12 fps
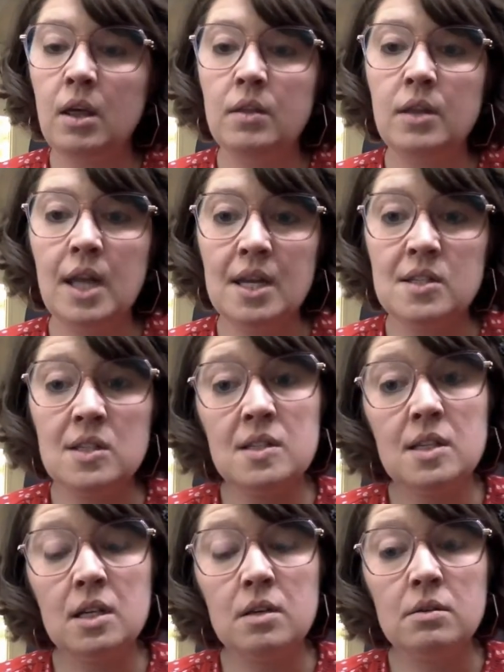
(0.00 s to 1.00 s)
The next is
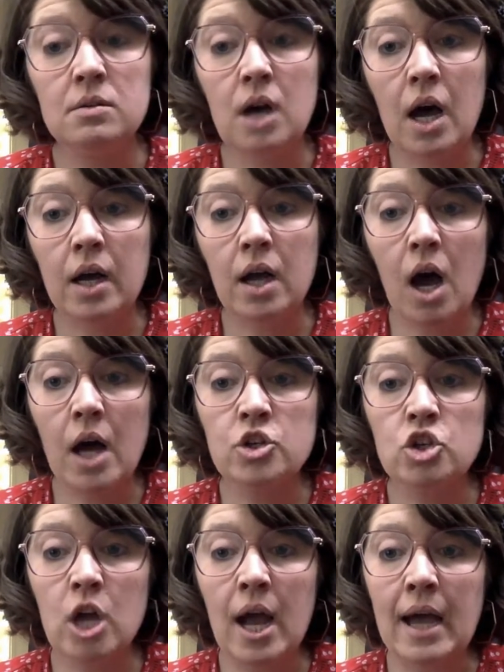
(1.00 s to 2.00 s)
the
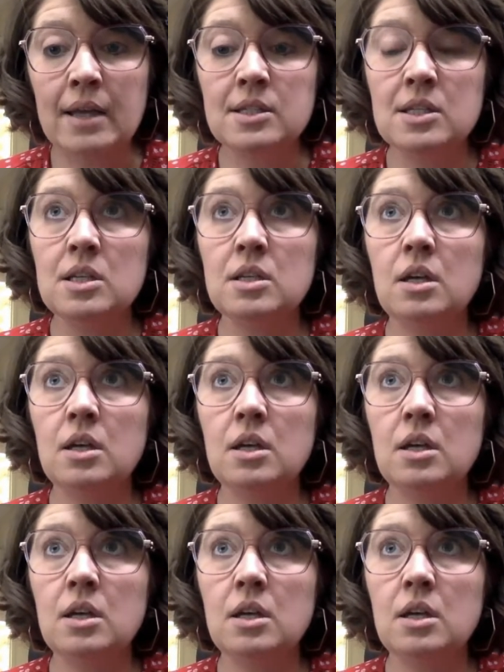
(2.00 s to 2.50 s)
contract